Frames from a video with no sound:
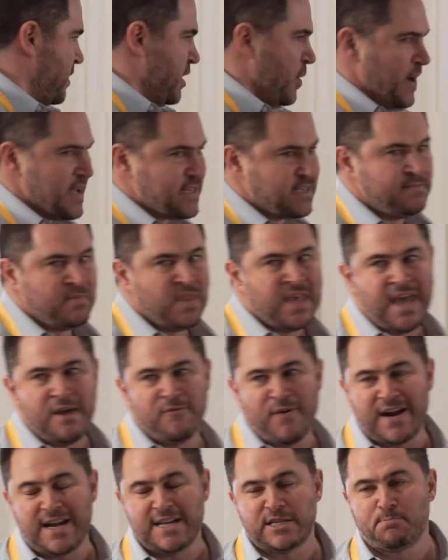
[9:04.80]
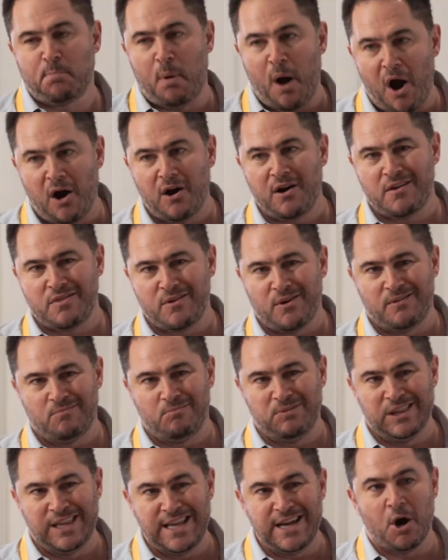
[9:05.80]
in the US. In fact, it's part of their
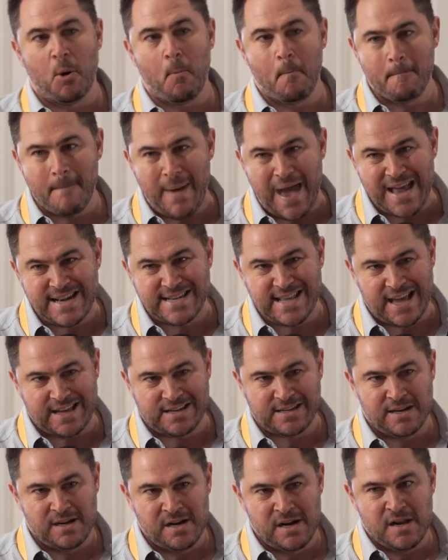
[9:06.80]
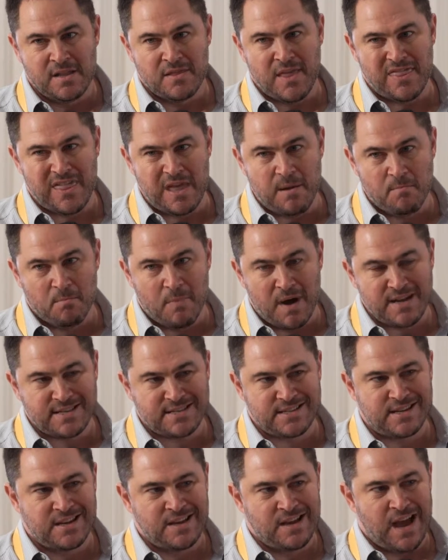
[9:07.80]
legal mandate that they
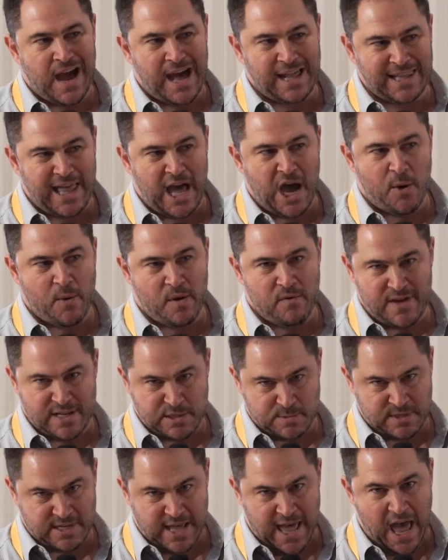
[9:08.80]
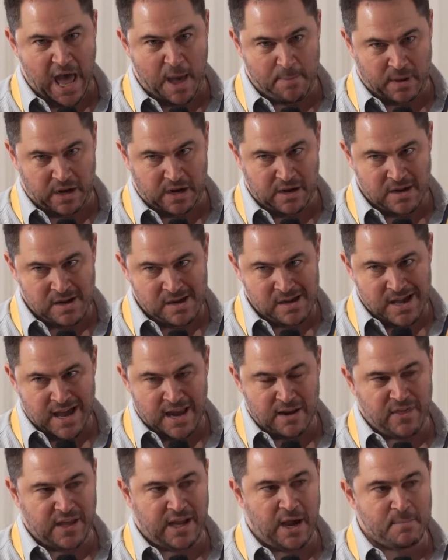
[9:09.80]
must allow investment to happen.
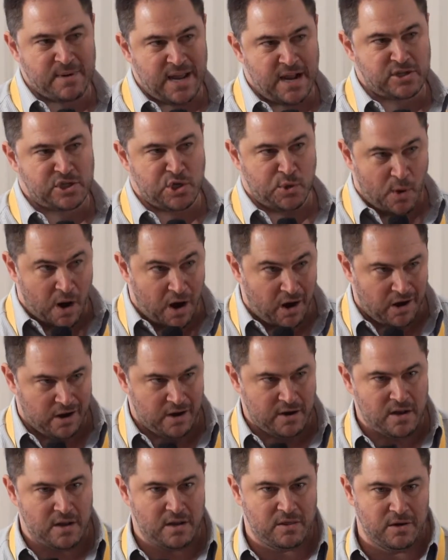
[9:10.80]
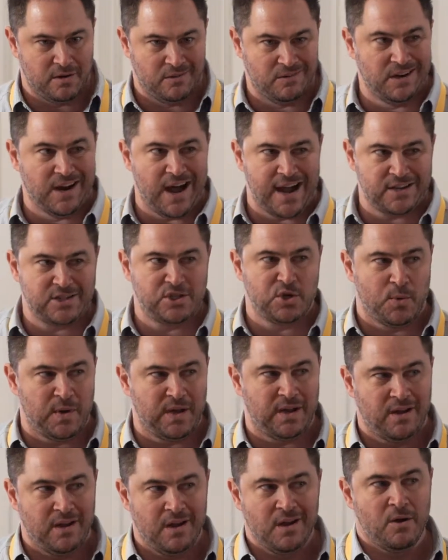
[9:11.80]
And if they come down too hard, they're not
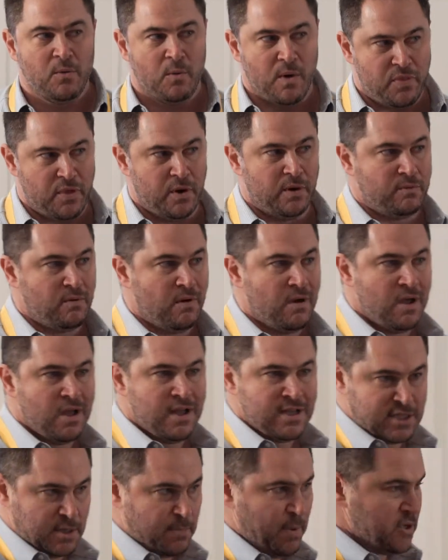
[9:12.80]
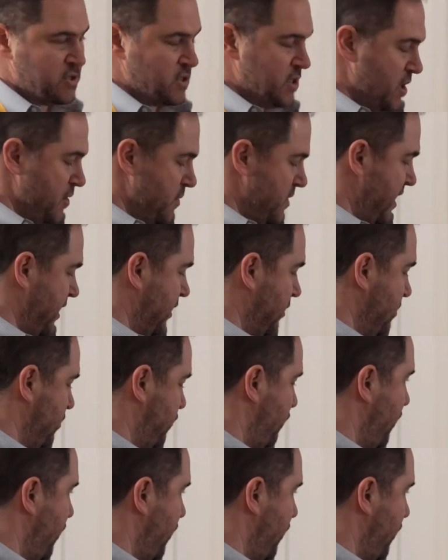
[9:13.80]
doing what they're supposed to do and they can lose